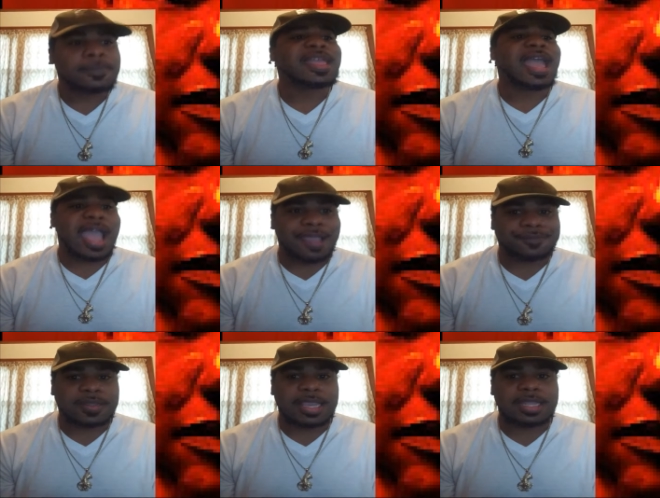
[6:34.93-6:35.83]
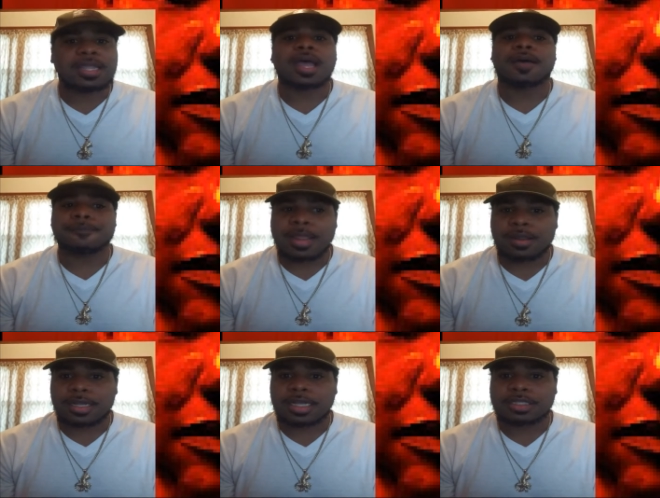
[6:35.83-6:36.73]
African
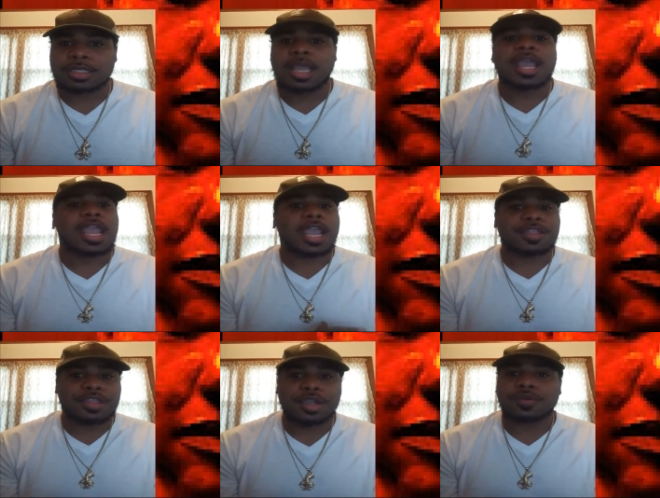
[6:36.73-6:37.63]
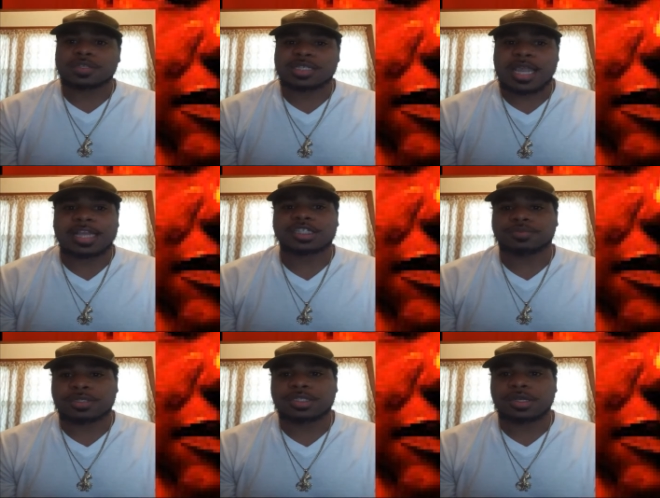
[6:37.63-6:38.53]
Americans in neuroscience
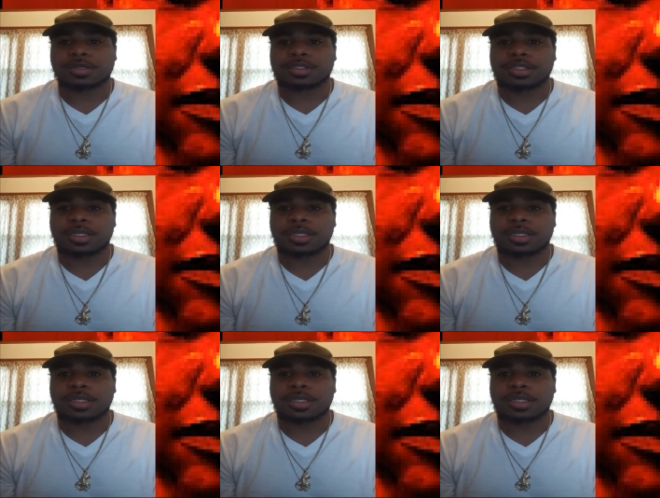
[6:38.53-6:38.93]
research.